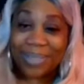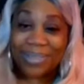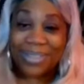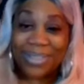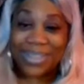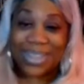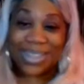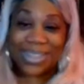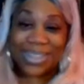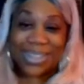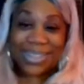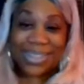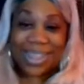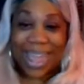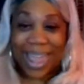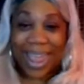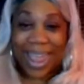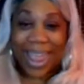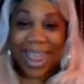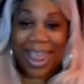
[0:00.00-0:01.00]

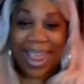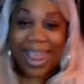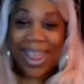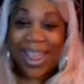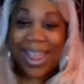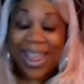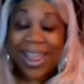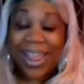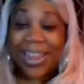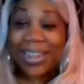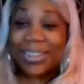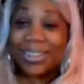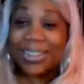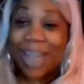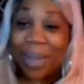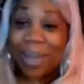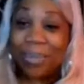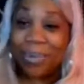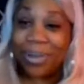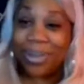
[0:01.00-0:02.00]
sister.
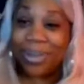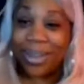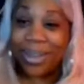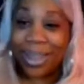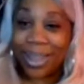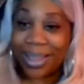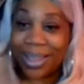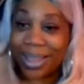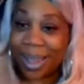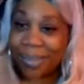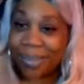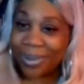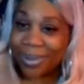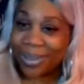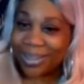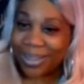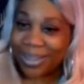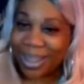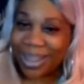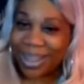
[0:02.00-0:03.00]
Come on in, come
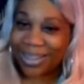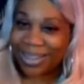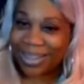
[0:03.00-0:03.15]
on in.